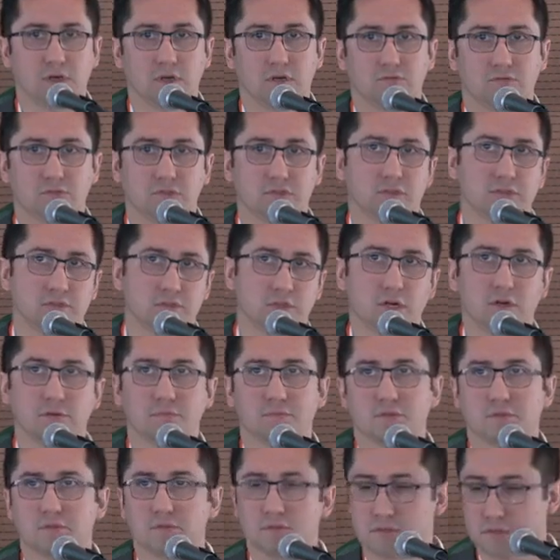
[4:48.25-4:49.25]
research
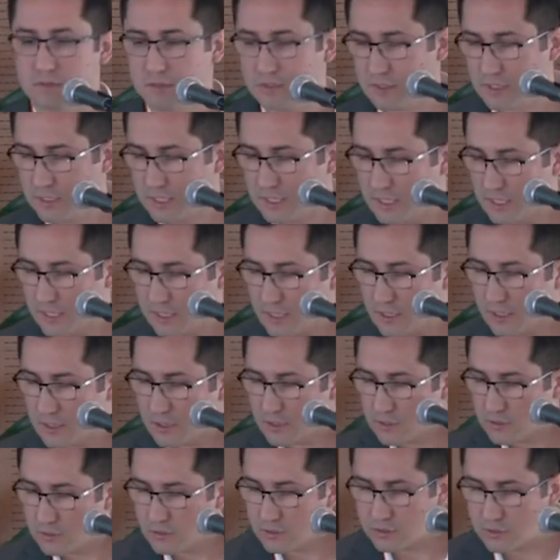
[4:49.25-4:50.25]
outputs.
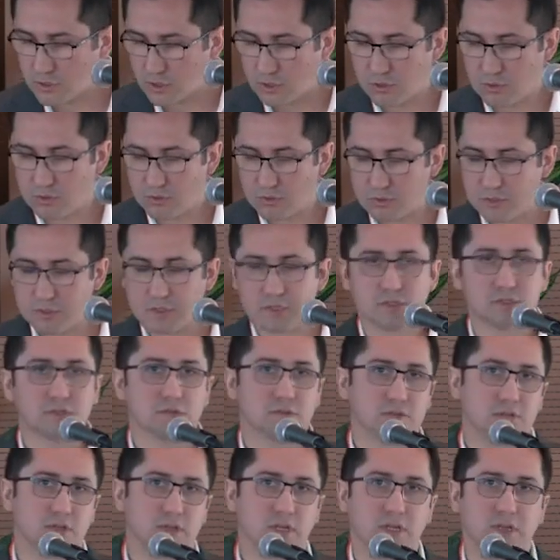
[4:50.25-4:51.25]
So it's
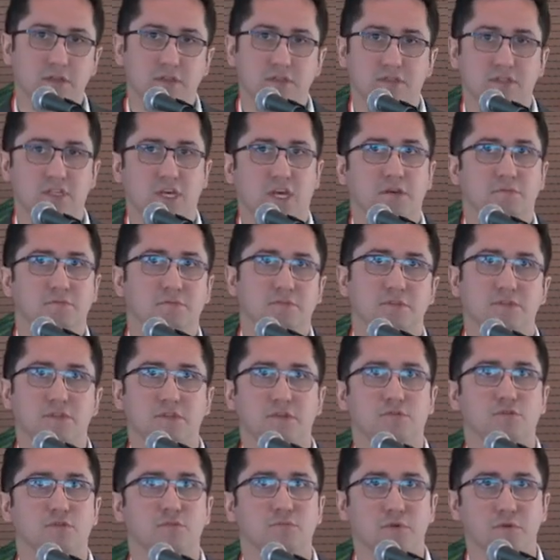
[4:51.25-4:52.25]
like the same,
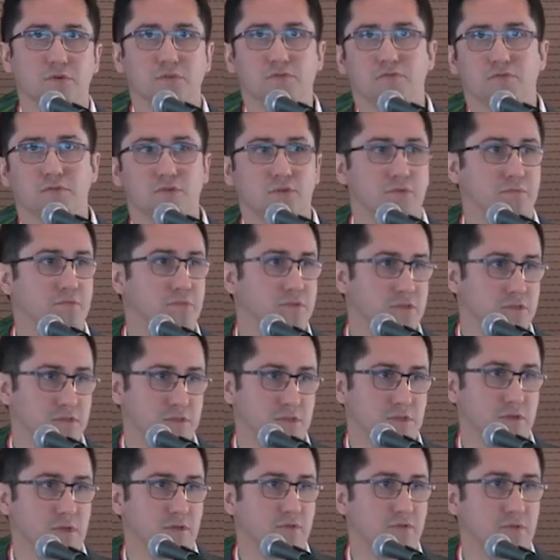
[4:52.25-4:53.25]

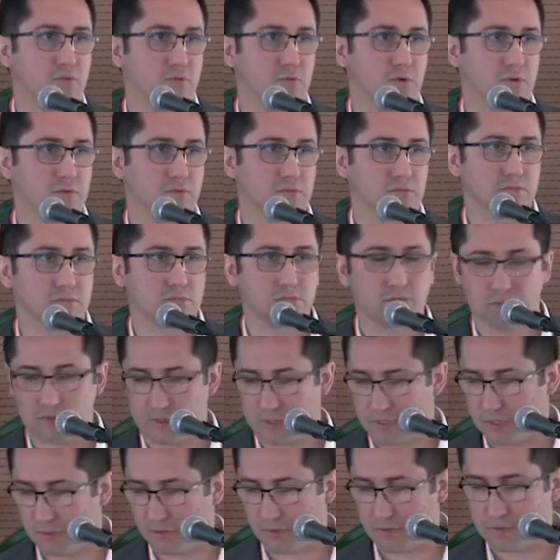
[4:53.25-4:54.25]
0.4% of the world,
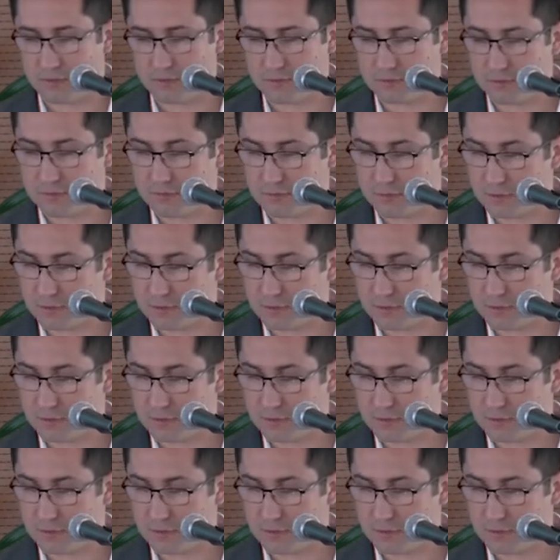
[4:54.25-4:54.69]
the authors.